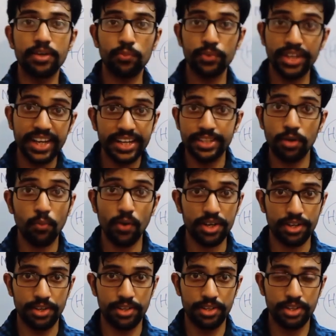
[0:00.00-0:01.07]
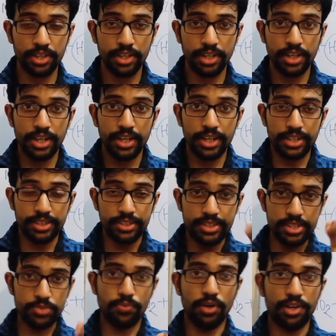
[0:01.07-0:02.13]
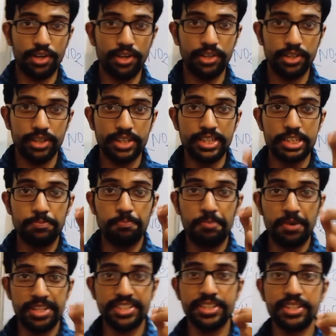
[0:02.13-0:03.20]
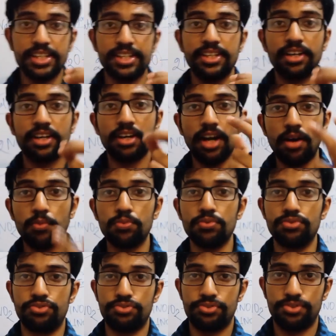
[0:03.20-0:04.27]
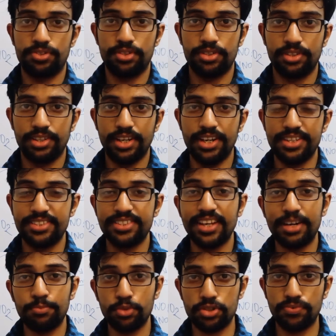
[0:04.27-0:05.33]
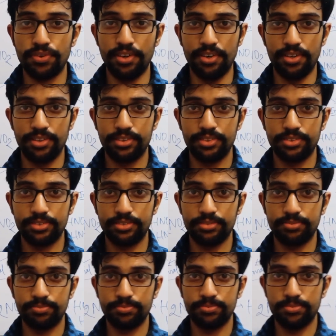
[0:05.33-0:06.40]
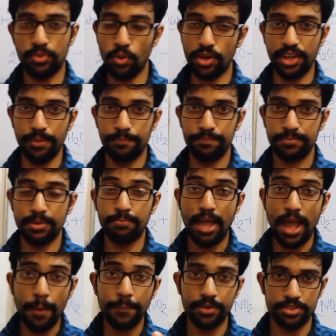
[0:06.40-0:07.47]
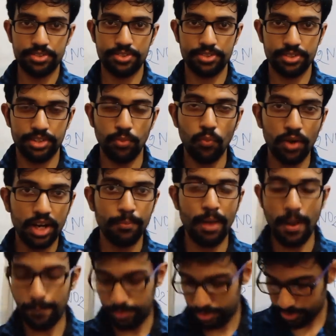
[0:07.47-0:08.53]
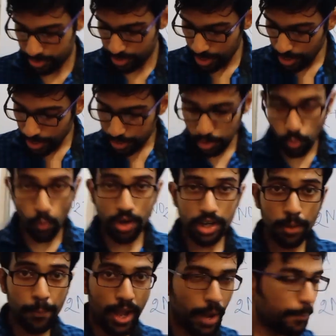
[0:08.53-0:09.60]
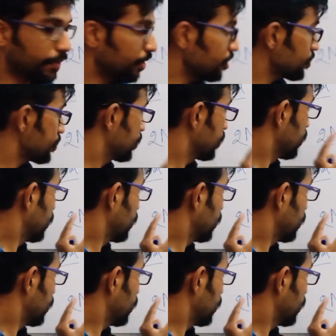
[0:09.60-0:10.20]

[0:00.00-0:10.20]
we get the water? This water is present in the clouds. It is in the atmosphere. Okay, the vapors, the water vapors. The water vapors